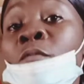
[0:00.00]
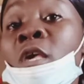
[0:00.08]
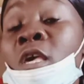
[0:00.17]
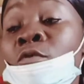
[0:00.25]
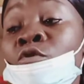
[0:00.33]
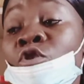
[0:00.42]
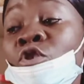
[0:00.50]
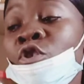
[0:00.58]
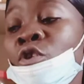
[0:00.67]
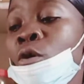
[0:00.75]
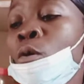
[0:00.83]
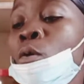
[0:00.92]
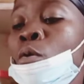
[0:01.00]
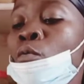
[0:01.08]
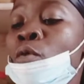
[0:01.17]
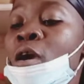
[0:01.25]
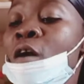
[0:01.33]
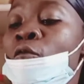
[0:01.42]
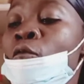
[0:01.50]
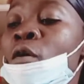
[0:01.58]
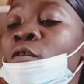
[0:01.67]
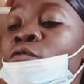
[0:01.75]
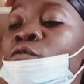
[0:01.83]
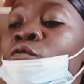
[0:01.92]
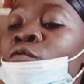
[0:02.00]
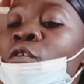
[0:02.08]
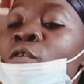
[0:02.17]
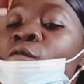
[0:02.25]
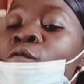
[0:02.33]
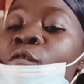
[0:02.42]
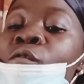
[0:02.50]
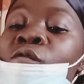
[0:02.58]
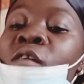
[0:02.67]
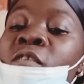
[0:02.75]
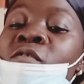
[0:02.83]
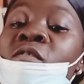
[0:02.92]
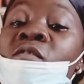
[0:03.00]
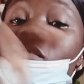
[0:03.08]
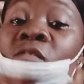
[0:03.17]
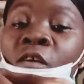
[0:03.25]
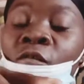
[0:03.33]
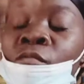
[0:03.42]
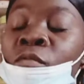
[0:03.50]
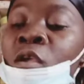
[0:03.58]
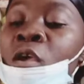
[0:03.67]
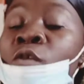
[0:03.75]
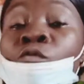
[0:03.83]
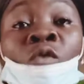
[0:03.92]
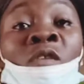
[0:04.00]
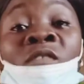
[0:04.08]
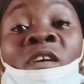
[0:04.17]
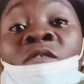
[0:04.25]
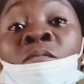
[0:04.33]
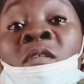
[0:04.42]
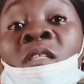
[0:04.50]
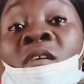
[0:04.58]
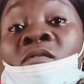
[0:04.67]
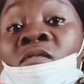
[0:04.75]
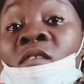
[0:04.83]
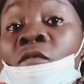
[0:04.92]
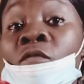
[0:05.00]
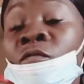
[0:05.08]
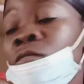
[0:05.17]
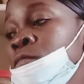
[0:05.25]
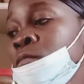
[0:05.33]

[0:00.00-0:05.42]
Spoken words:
each. We have 1, 2, 3, 4, 5, 6, 7, 25 ml and 7.